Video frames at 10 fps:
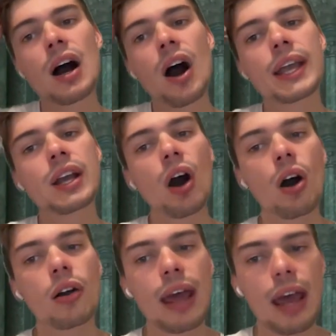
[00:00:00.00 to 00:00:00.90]
I
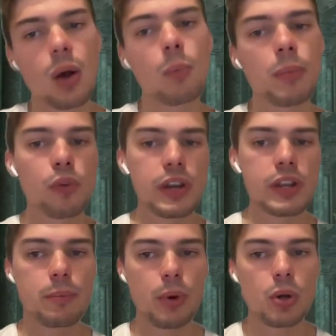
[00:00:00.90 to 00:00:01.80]
can't help but read the
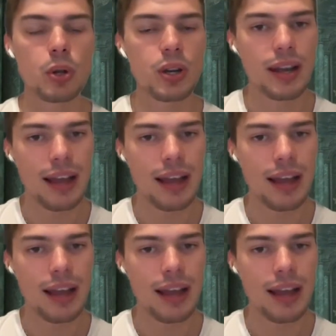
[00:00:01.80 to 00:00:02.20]
book